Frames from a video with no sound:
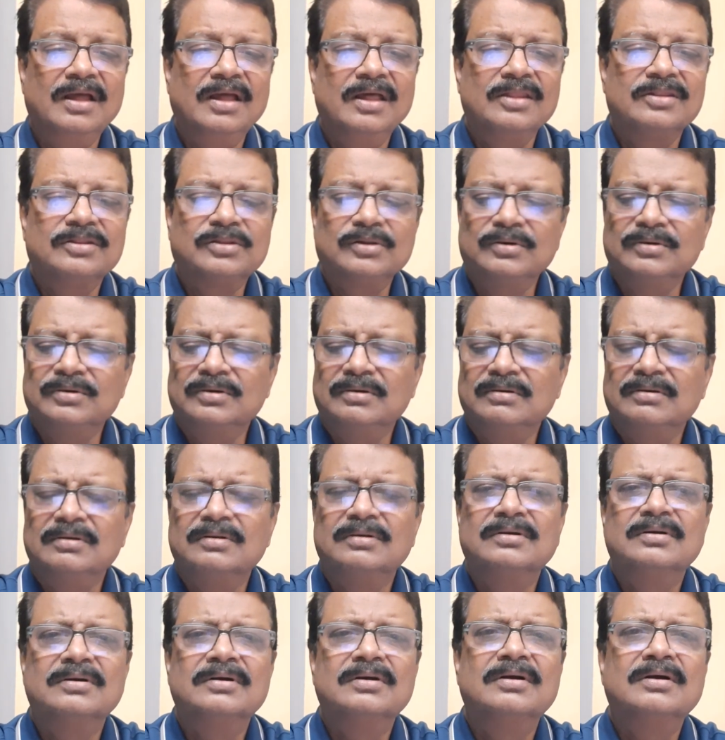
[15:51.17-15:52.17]
So
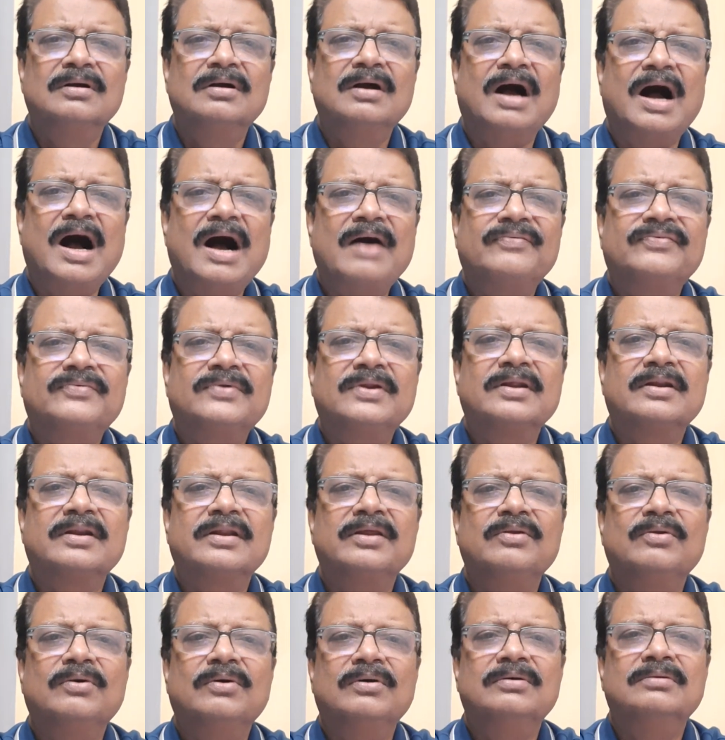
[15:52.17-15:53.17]
after,
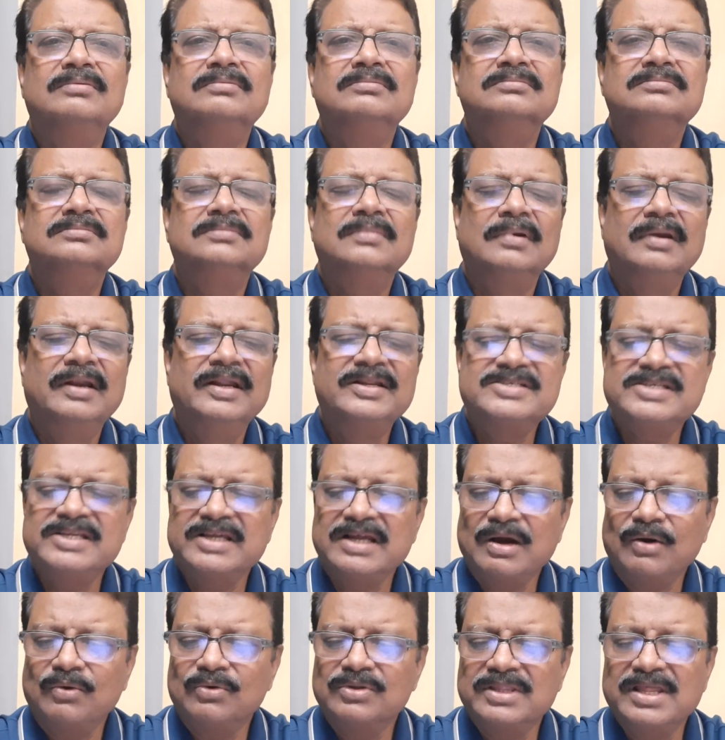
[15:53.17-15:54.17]

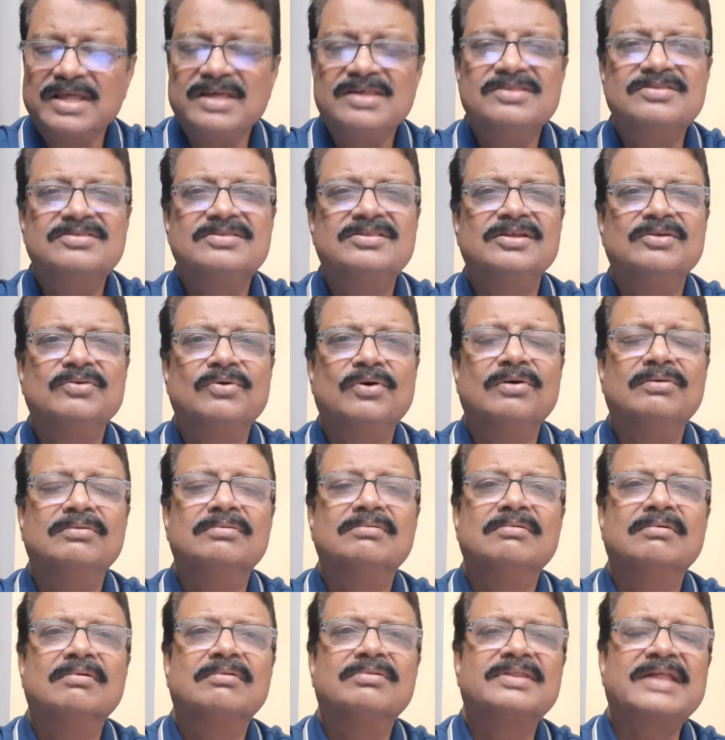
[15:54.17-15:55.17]
listing out these,
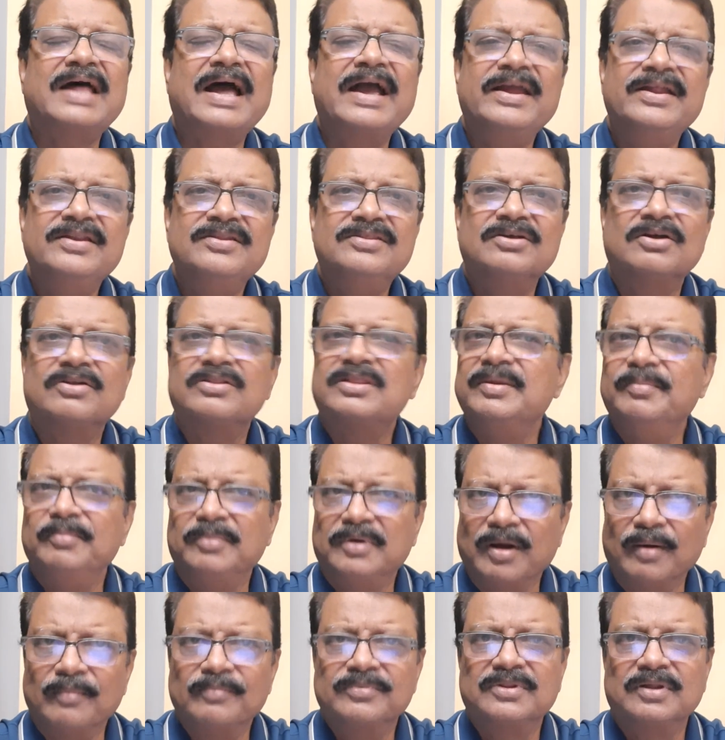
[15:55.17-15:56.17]
signs or
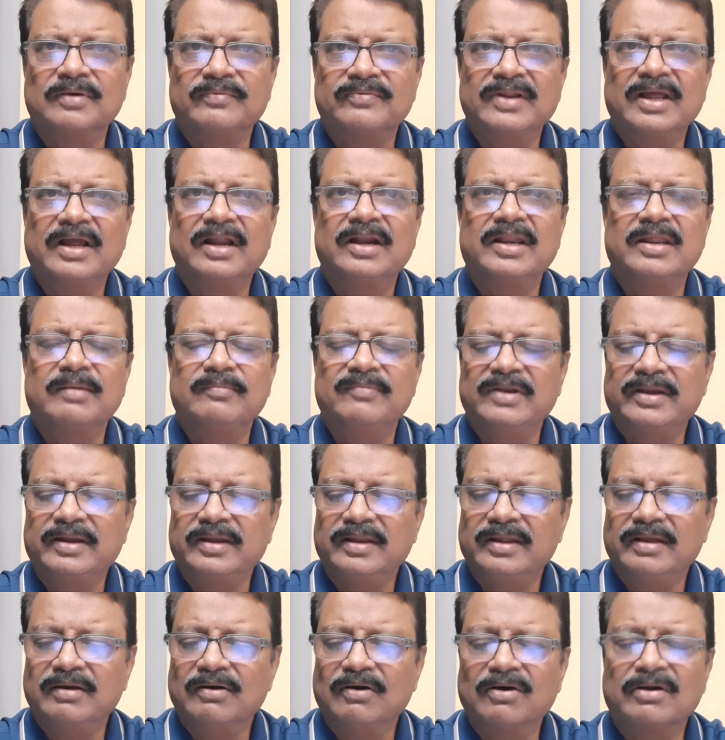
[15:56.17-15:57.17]
symptoms of
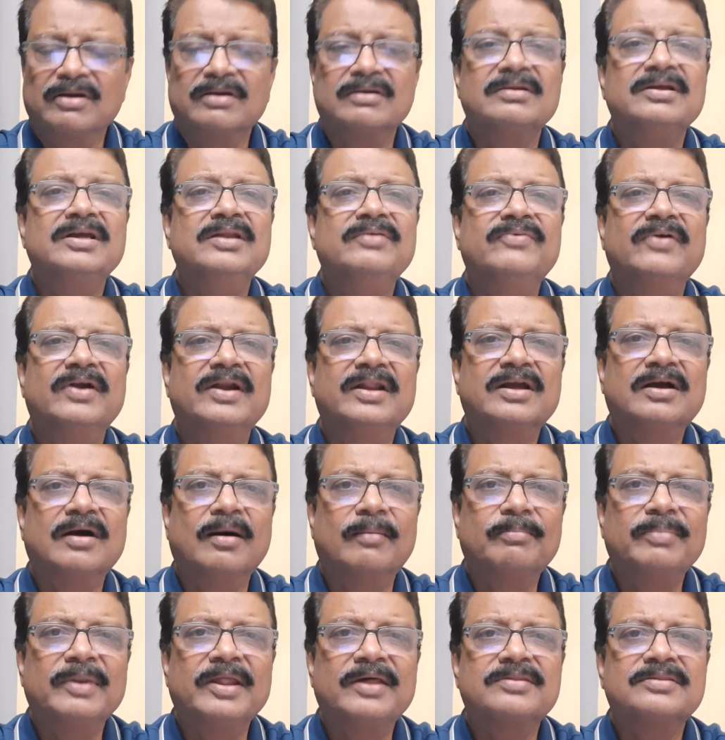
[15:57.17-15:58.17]
negativity or inferiority
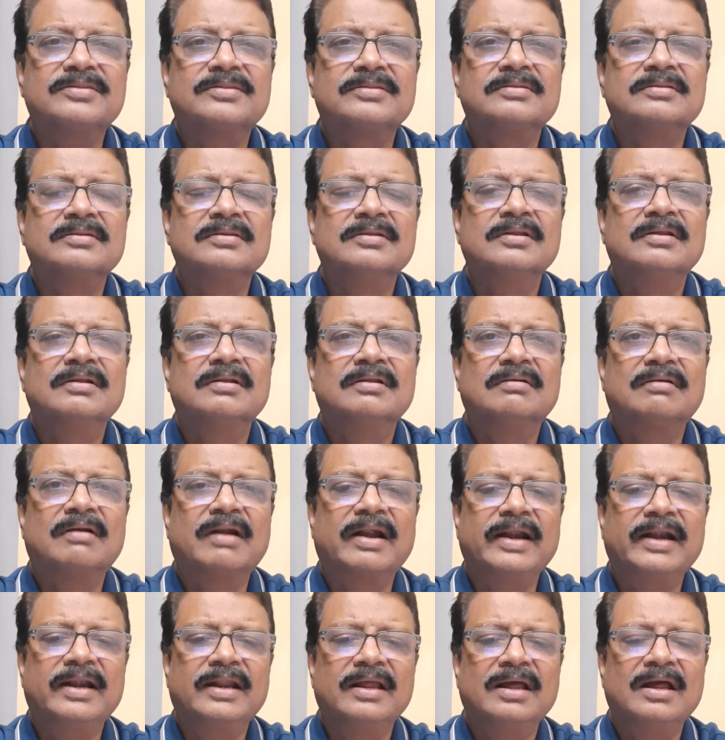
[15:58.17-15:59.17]
complex,
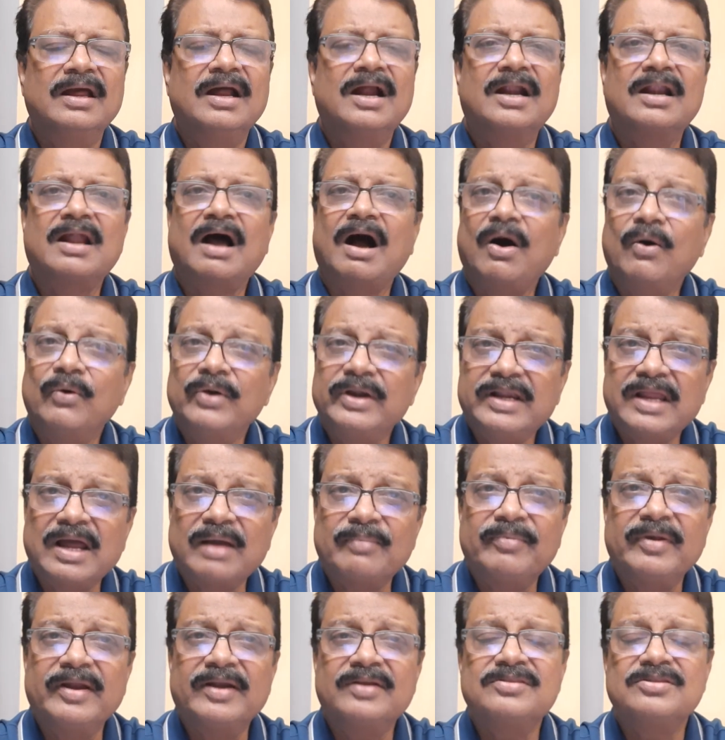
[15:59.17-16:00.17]
right, and how it
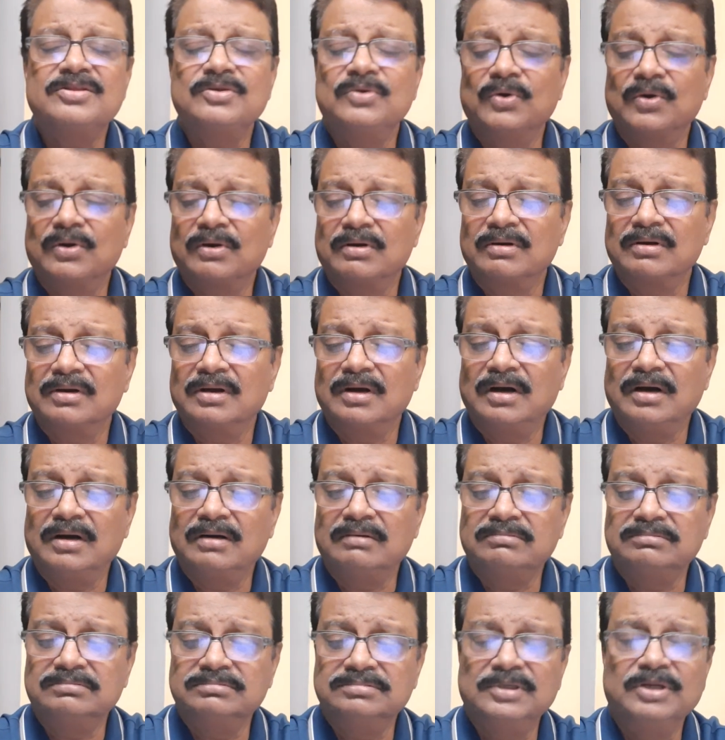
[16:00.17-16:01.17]
affects your,
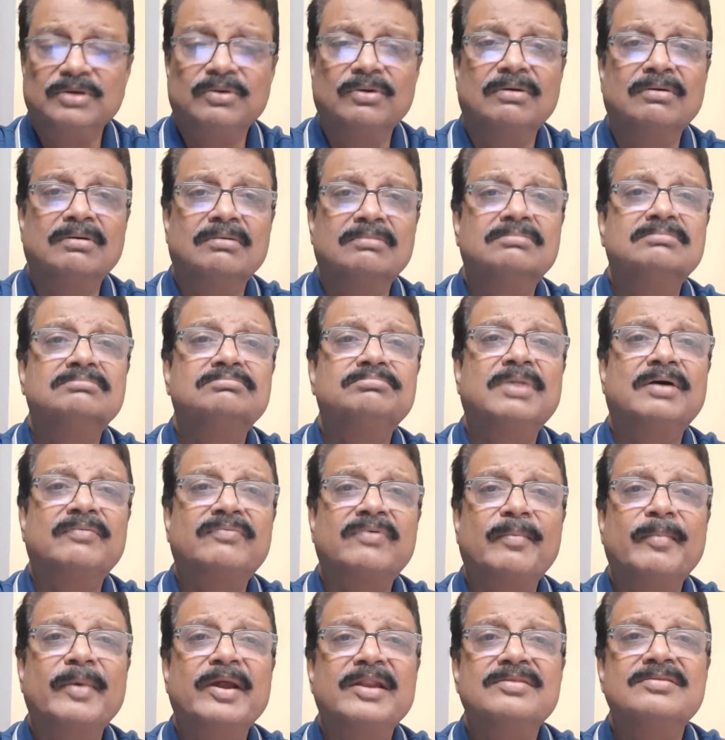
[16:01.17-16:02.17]

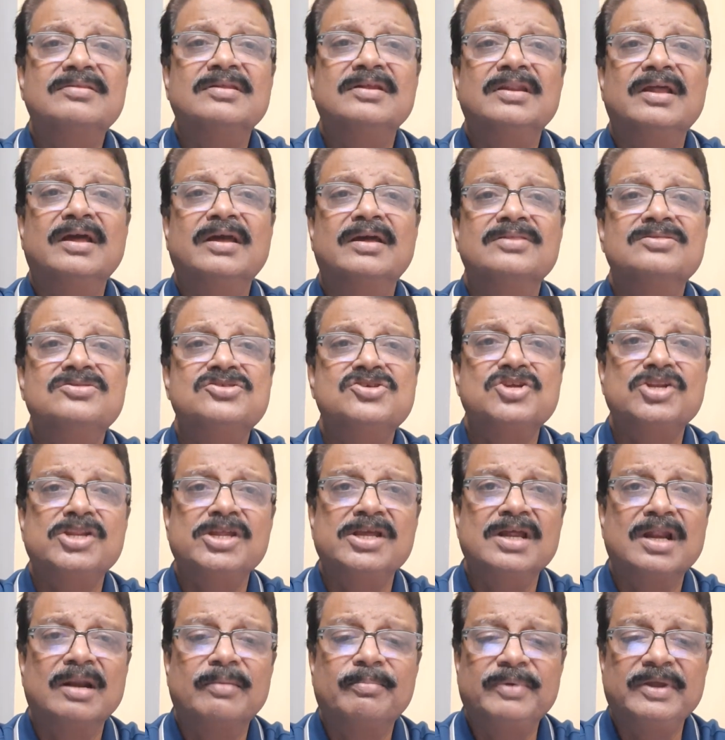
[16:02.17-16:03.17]
performance in a
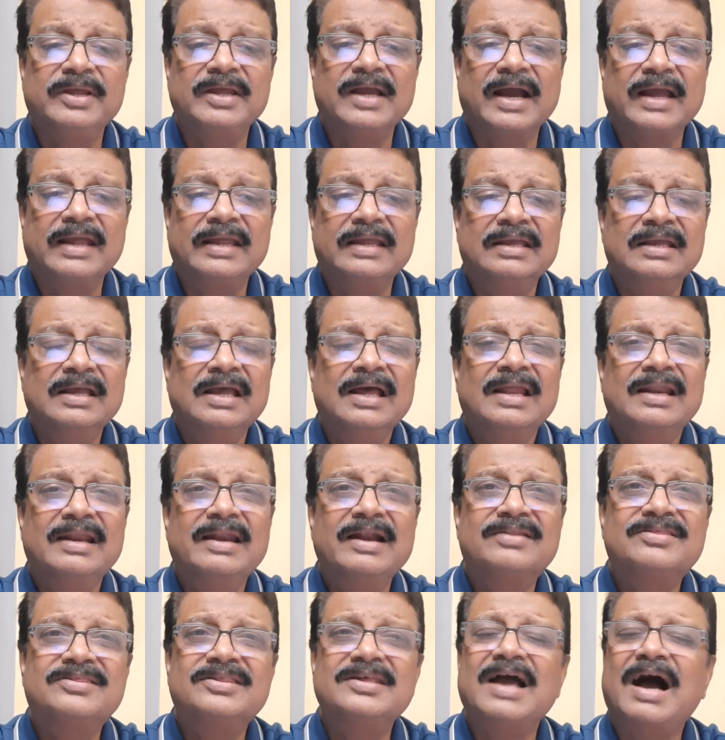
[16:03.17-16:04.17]
GD and PI,
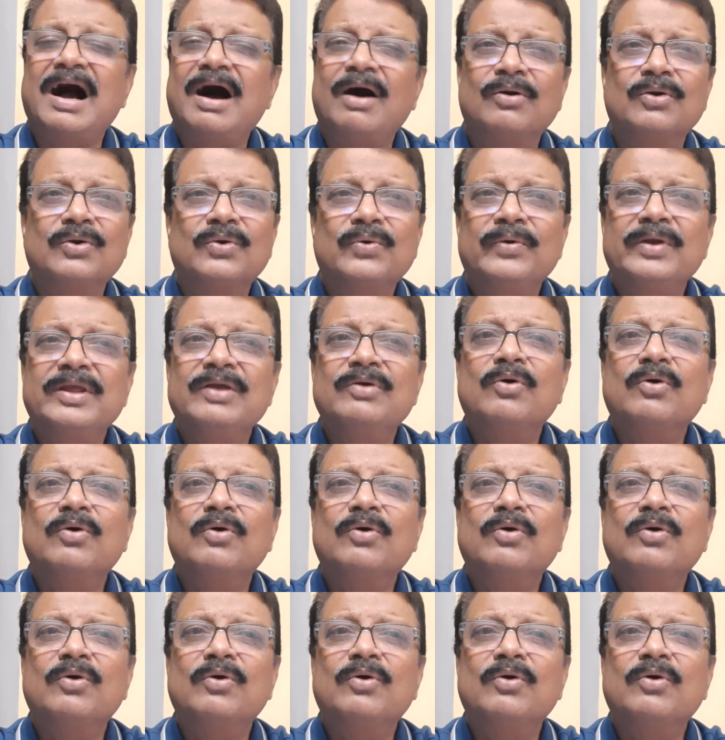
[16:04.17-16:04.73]
let's see how do we